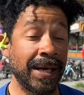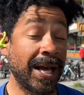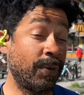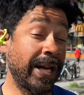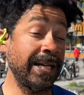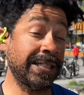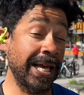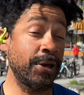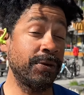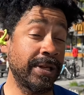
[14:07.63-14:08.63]
And when they
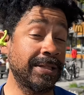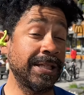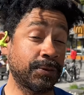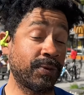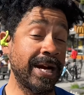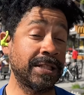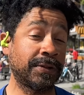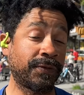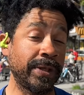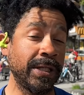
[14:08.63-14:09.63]
tell you that this race is
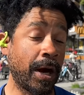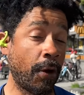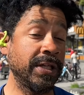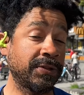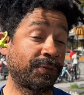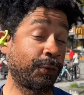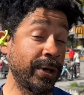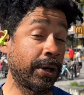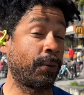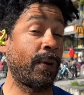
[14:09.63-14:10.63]
free, oh, it's
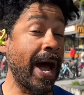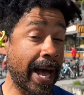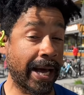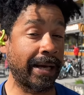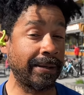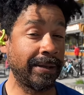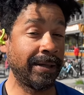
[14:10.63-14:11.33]
free to ride.